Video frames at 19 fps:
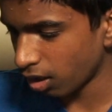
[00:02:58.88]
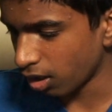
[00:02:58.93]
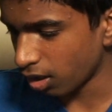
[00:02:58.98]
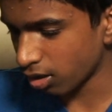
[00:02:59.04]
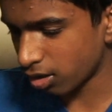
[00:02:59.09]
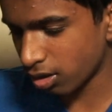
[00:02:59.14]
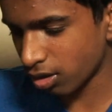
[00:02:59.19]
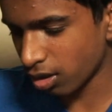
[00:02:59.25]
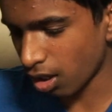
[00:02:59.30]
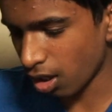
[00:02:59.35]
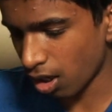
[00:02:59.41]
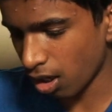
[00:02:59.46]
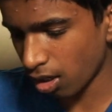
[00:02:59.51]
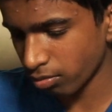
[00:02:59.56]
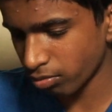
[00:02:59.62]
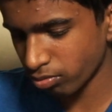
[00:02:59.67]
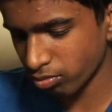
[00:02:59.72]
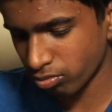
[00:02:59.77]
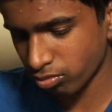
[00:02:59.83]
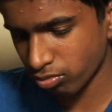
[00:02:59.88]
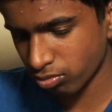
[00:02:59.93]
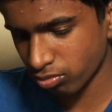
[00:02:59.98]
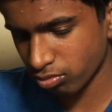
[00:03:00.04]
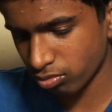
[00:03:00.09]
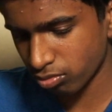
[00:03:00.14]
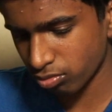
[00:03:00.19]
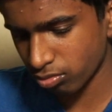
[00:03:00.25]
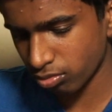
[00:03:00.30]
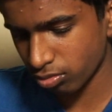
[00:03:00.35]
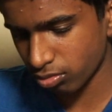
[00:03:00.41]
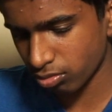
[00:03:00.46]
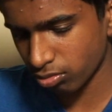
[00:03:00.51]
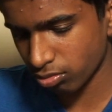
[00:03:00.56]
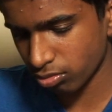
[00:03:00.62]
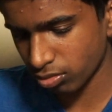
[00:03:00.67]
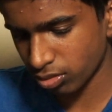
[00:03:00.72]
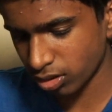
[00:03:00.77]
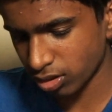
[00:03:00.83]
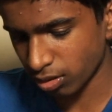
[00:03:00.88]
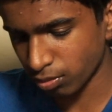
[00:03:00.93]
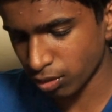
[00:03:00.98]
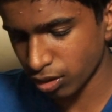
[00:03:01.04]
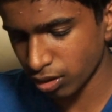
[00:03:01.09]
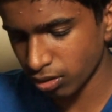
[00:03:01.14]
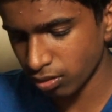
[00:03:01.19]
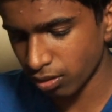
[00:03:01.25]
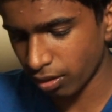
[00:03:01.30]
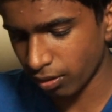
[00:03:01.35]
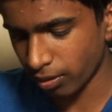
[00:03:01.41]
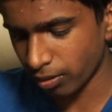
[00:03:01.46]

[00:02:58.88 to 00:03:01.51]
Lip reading: It's got some good,